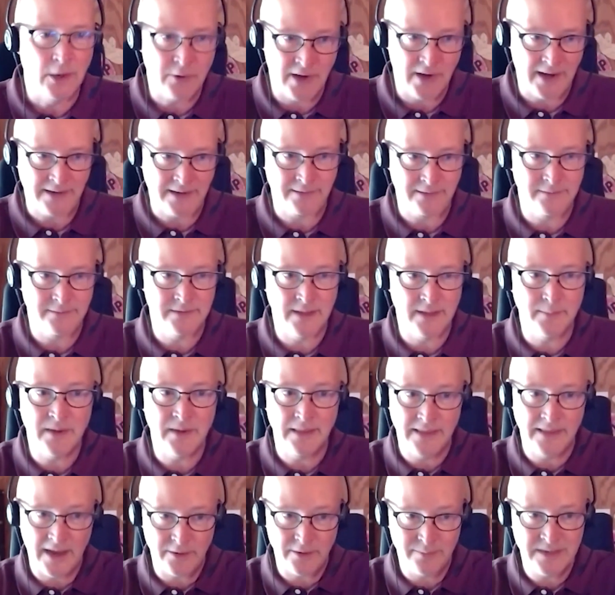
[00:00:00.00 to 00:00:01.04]
Okay,
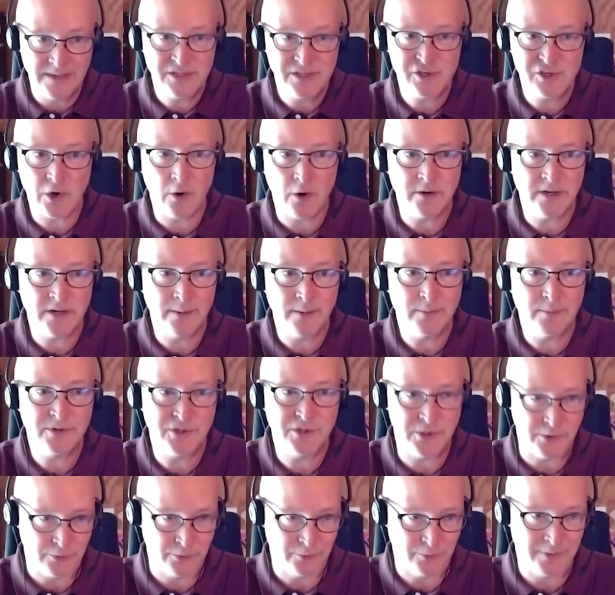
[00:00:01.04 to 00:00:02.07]
that'll be chart number
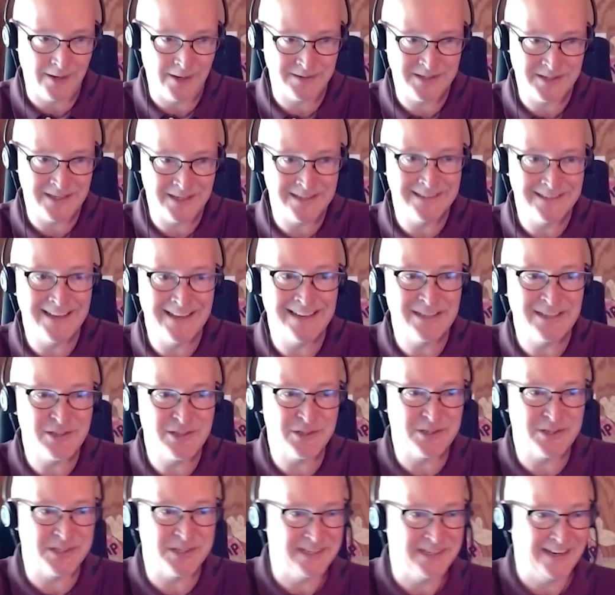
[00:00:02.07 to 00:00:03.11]
two. I'll tell you that in
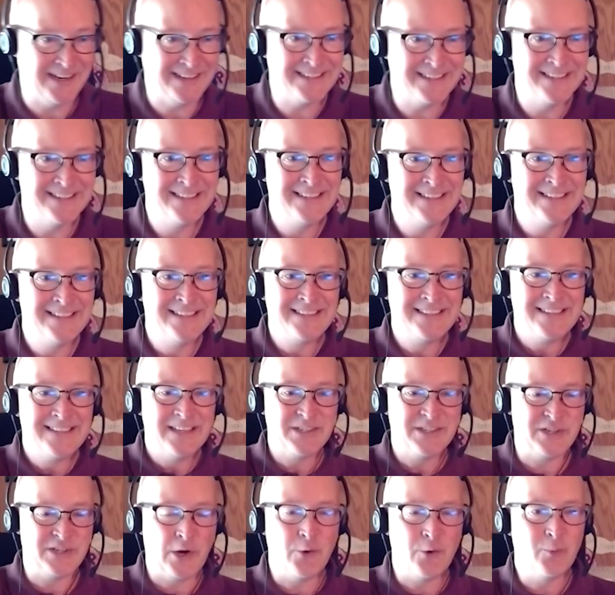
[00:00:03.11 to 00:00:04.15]
just a sec. Okay.
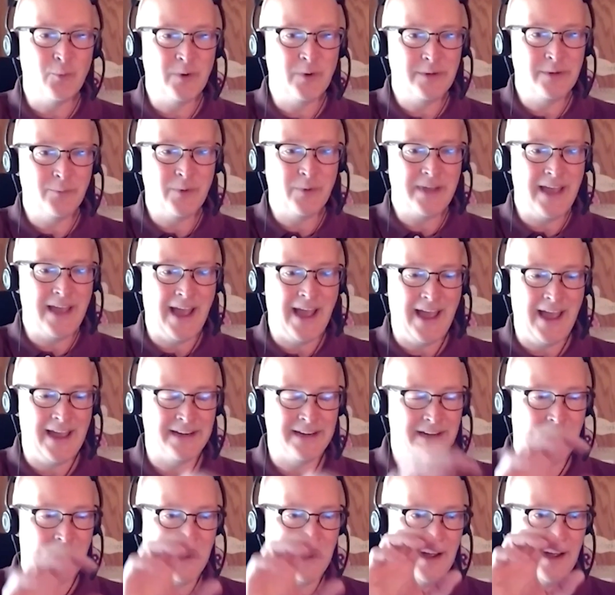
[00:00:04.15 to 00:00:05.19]
So we
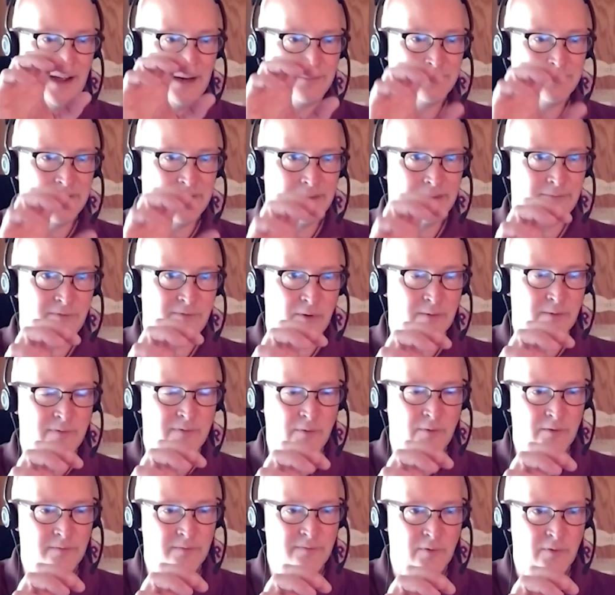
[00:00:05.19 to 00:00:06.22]
had,
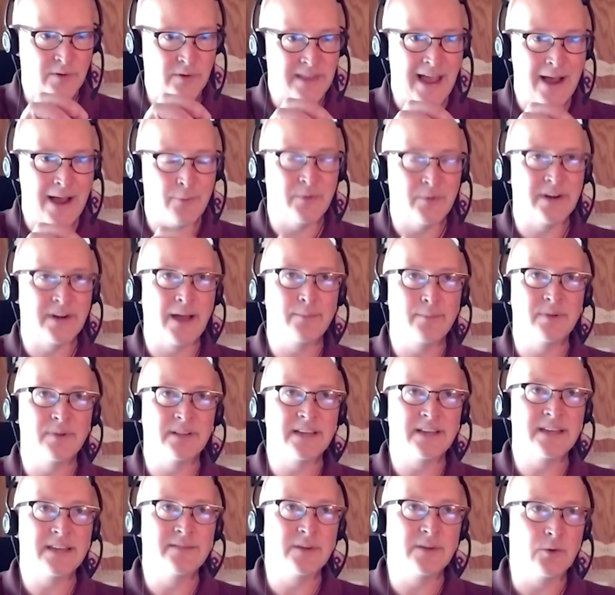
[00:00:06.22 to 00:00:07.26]
for that one, I
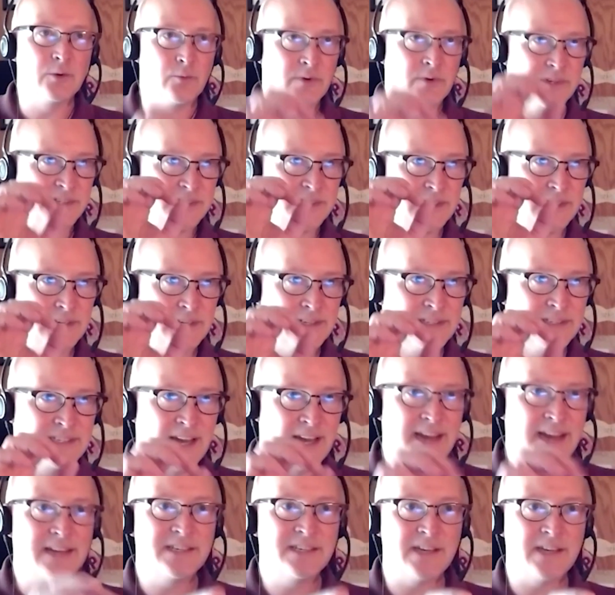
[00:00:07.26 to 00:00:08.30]
believe it was
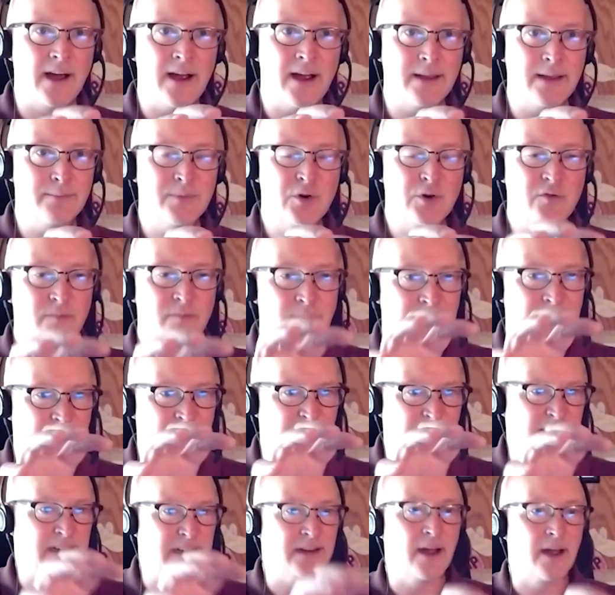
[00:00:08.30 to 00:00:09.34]
daytime
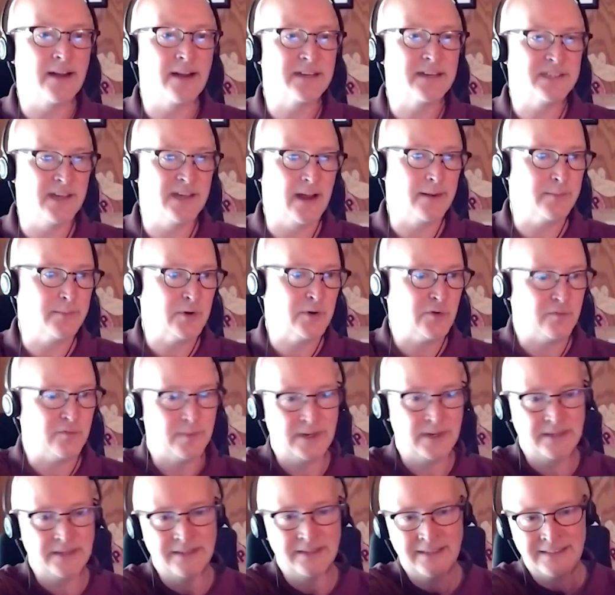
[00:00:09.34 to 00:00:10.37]
movement and nighttime
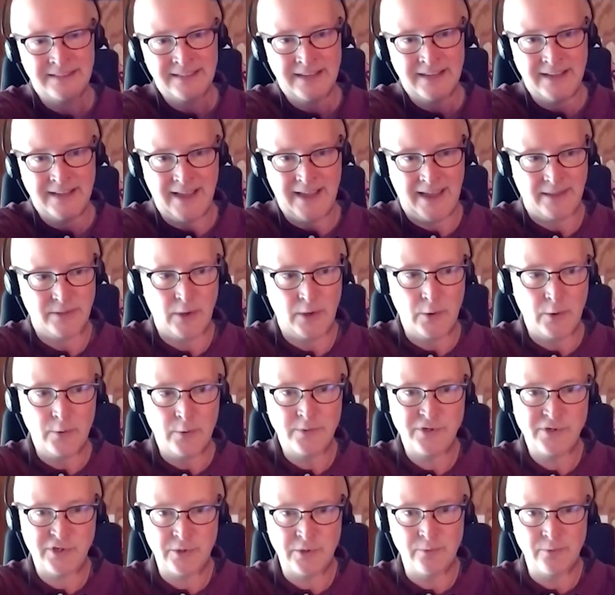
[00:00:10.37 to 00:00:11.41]
movement. And
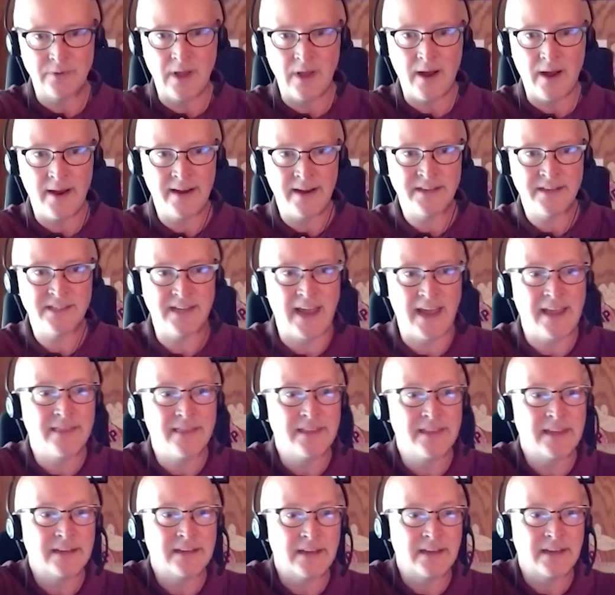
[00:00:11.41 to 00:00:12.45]
those two lines,
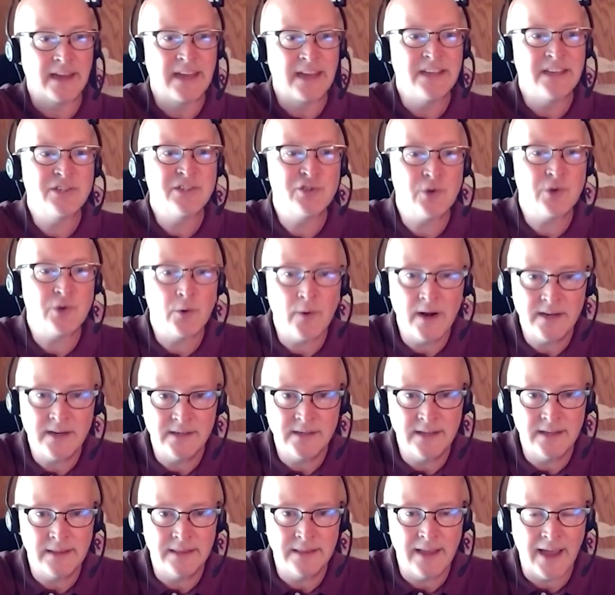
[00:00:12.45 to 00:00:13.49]
and then
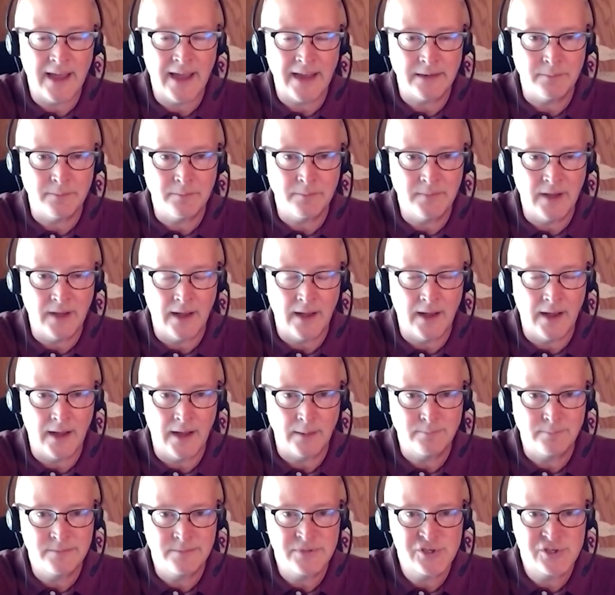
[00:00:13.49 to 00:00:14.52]
integrated in that
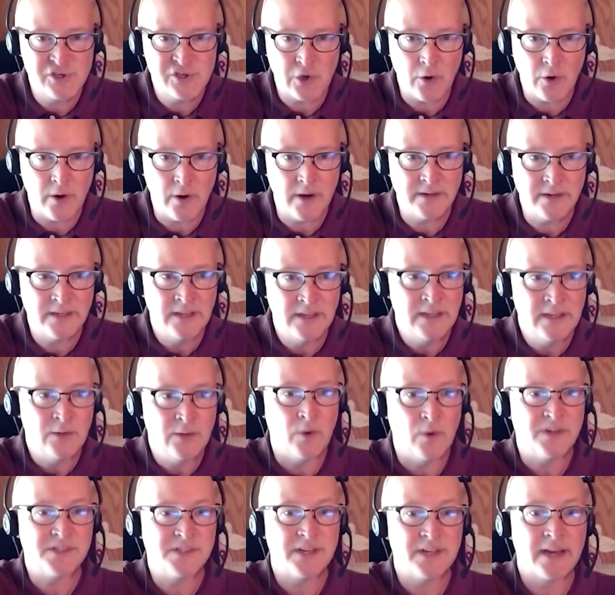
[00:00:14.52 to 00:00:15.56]
chart
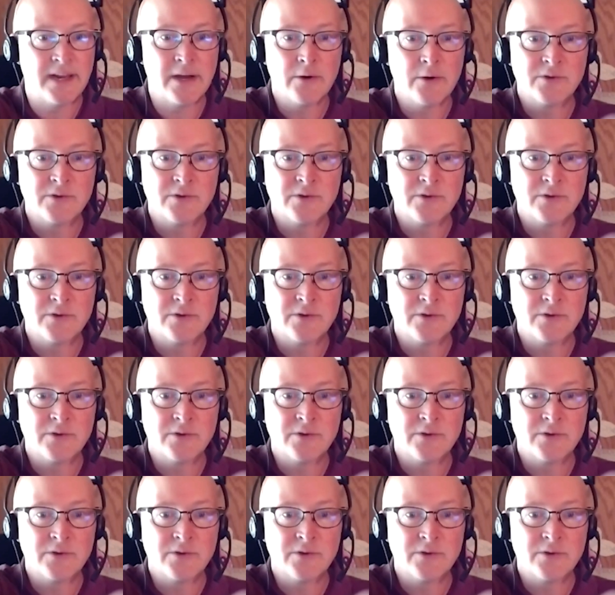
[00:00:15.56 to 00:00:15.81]
was,